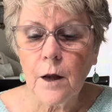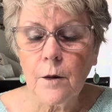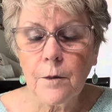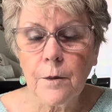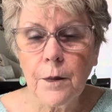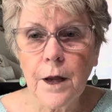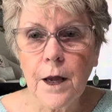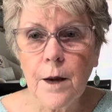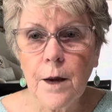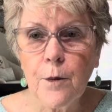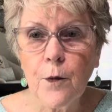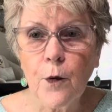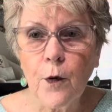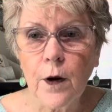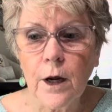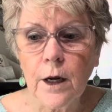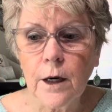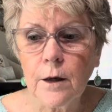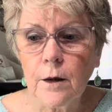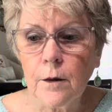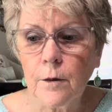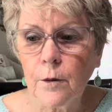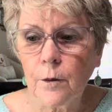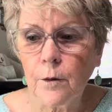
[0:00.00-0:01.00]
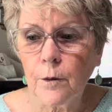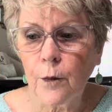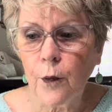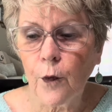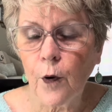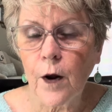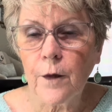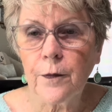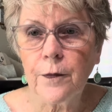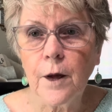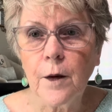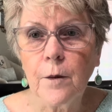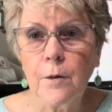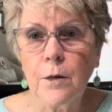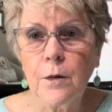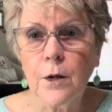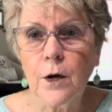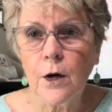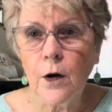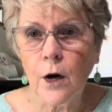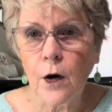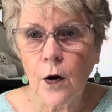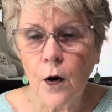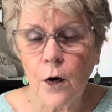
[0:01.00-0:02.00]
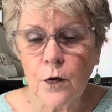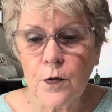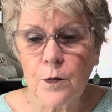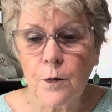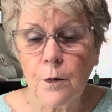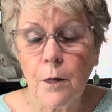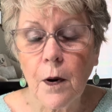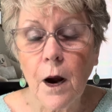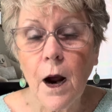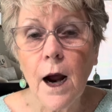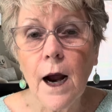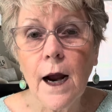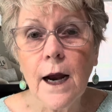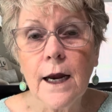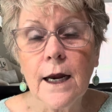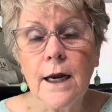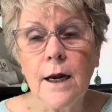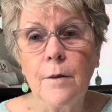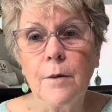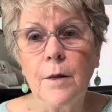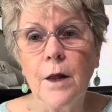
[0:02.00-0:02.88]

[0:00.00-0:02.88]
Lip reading: people and brought them close by him.